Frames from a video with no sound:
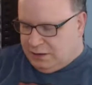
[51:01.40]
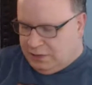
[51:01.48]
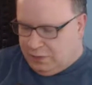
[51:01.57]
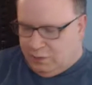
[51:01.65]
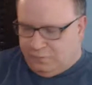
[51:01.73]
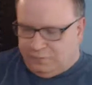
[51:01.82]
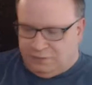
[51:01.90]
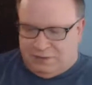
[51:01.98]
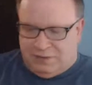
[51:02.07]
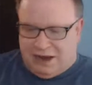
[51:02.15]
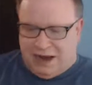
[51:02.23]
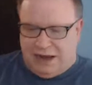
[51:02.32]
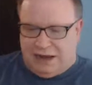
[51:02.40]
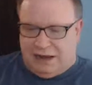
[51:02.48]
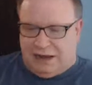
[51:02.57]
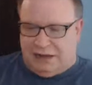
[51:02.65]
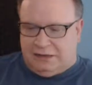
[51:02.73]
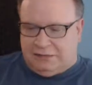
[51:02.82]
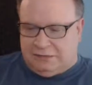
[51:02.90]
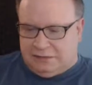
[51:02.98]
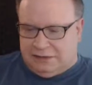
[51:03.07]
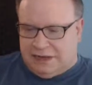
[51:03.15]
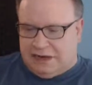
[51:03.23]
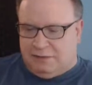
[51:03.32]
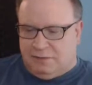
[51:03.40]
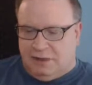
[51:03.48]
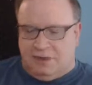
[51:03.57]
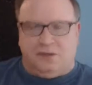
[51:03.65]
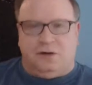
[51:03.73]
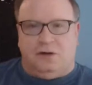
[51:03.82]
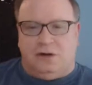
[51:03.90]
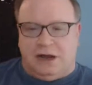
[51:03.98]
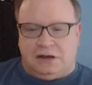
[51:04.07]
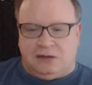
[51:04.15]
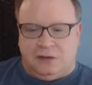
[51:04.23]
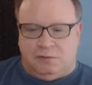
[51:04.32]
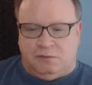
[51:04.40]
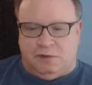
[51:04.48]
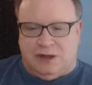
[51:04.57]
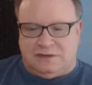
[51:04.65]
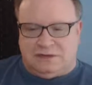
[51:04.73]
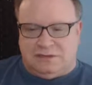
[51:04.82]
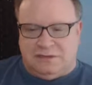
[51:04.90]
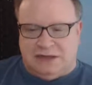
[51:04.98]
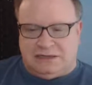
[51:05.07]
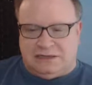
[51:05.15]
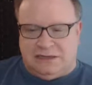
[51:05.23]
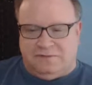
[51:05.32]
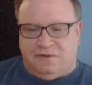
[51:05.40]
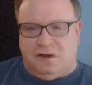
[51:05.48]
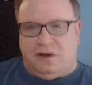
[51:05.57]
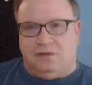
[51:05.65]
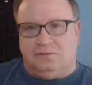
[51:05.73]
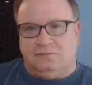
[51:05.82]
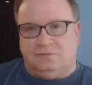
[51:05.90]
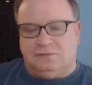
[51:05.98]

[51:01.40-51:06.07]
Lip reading: hopefully by the end of the month, early October, we'll have some of that stuff all